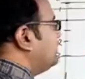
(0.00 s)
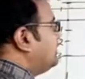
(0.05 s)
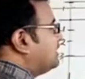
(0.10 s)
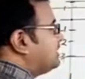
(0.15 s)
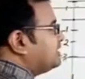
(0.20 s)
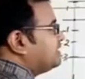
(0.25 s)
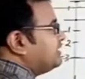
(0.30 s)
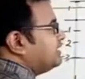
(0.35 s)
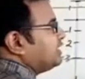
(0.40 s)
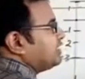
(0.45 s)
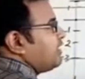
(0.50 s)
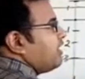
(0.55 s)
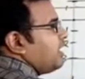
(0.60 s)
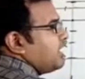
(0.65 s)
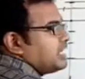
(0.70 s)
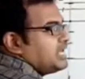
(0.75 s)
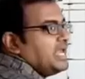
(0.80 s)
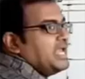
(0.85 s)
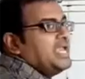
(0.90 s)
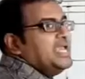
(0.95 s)
there
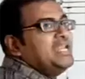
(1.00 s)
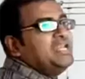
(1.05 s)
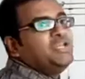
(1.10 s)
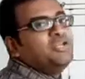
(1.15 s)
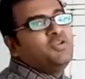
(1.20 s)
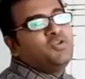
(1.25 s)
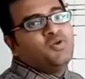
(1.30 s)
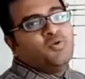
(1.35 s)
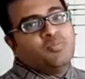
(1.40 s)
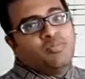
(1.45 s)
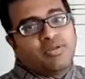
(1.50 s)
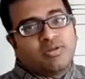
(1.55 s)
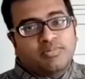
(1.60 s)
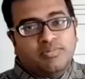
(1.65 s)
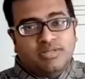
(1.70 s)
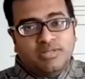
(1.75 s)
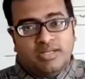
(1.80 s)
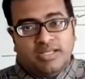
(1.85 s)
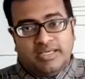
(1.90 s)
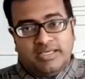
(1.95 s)
are
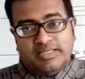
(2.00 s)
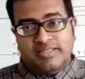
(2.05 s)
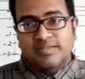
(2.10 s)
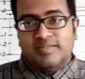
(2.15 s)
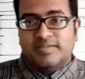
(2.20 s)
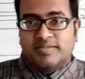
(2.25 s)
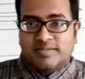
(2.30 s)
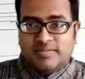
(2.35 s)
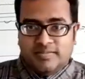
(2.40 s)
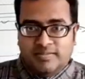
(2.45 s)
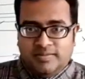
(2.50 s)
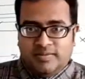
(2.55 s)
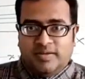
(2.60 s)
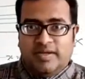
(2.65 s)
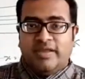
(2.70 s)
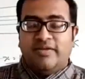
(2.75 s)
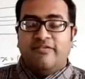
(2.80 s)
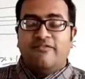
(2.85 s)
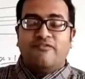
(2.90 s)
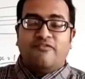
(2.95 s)
innumerable lines,
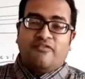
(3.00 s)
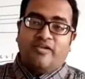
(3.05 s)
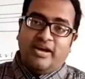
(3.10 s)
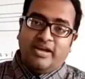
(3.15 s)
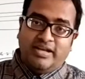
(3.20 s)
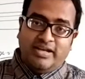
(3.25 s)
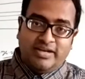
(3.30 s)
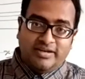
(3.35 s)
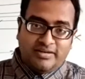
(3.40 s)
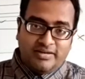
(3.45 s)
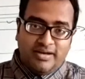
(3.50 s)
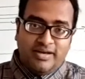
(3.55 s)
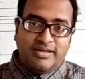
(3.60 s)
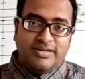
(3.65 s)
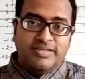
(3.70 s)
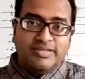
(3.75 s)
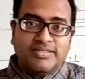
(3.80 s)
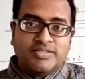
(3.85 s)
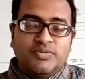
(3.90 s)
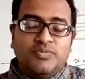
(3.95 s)
infinite
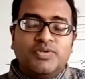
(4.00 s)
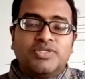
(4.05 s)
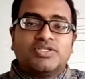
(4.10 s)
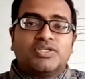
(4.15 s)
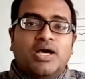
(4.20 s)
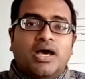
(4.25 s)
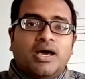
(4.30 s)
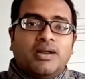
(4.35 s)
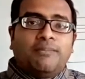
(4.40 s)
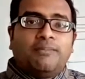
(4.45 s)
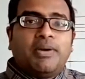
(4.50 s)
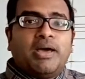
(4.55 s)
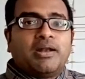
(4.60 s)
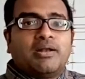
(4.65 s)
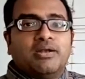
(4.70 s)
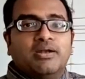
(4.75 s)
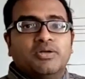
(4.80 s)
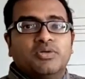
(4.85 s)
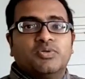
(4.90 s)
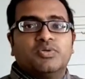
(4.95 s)
lines which are
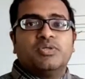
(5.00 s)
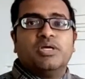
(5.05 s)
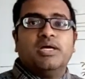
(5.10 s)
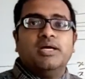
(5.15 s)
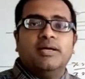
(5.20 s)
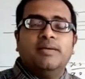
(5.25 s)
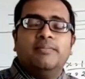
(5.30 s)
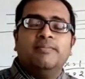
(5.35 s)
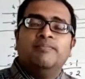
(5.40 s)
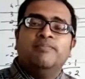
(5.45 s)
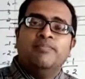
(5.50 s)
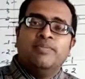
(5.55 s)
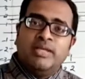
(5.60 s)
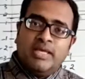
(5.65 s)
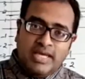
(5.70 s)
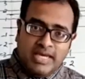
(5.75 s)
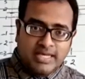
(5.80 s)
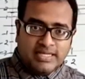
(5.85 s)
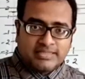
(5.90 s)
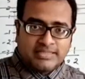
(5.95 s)
parallel to the
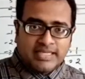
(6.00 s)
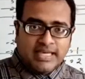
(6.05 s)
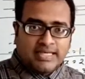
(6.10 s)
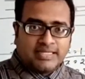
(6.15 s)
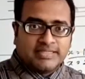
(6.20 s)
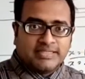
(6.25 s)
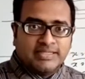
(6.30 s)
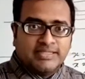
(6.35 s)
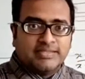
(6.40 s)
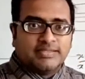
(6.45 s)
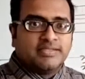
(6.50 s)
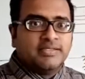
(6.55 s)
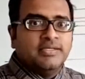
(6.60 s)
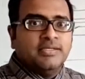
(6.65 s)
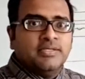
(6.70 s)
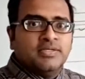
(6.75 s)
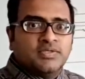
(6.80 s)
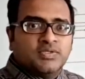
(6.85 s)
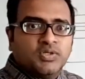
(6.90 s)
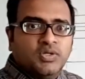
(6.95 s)
x-axis.
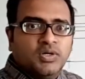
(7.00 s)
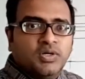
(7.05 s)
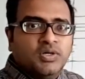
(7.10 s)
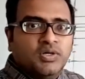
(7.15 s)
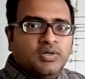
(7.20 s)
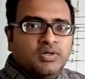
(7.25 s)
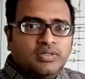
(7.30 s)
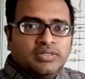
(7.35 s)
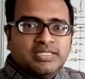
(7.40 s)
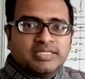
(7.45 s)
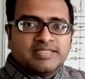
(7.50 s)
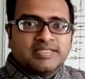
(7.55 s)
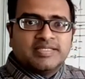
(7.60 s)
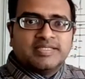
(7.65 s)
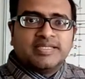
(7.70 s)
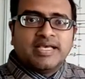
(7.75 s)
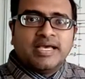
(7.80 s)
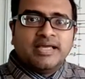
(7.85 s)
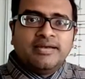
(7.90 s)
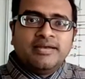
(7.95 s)
So this is
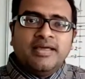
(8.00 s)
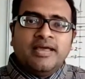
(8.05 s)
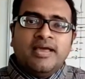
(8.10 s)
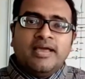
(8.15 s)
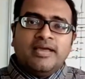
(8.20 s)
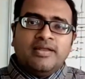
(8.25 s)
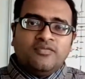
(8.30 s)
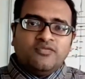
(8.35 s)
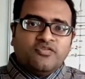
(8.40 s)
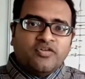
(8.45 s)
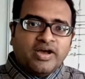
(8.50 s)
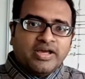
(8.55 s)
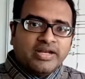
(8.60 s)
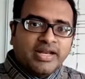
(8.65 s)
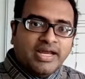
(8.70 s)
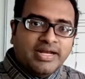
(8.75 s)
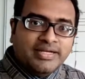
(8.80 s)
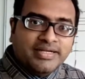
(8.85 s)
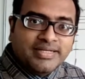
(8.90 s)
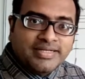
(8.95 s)
an
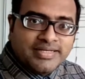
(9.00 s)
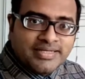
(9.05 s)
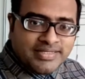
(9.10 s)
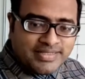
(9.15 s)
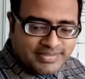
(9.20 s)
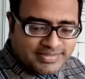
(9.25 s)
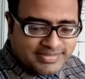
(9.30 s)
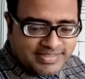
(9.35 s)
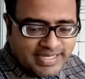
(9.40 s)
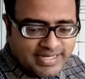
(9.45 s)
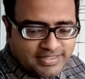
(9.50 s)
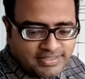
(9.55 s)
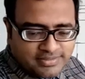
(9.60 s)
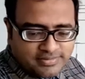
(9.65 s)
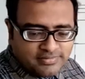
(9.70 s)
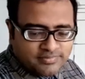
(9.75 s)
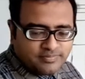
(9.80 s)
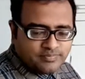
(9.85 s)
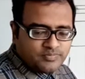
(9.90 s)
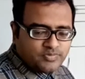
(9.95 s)
infinite set.
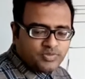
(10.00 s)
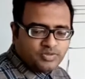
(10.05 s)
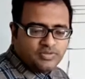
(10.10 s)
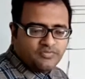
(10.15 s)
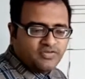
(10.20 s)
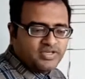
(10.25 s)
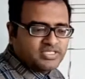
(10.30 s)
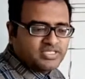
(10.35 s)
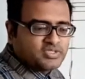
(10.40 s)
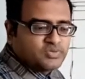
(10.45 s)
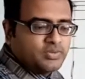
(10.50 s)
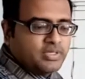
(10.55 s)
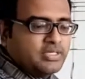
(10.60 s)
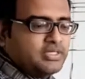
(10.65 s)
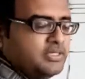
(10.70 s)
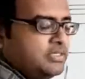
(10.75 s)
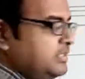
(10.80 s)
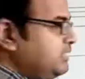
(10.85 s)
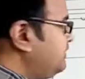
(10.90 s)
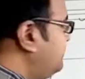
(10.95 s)
So the first
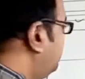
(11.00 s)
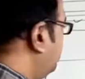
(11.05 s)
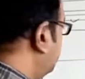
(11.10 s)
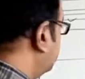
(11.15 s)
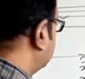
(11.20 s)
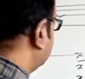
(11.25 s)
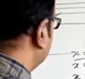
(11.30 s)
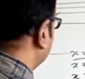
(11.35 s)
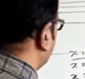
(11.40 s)
first sub